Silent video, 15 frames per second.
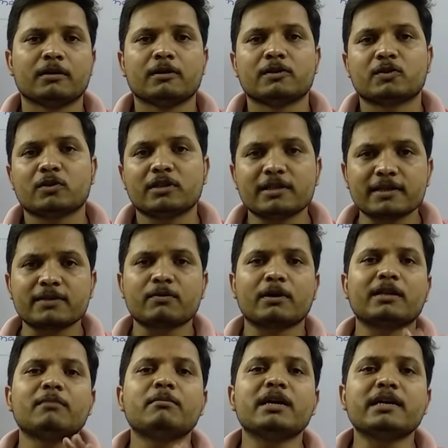So this is what
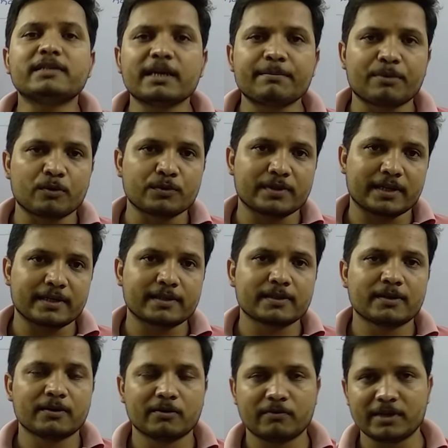the basic
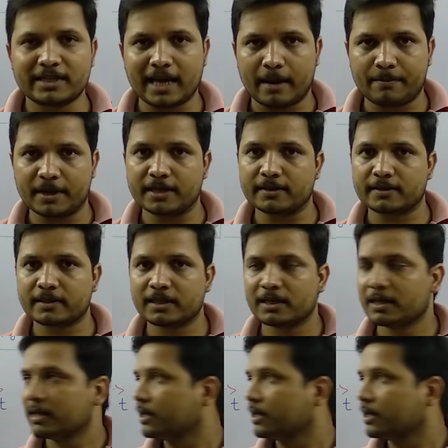process which happens.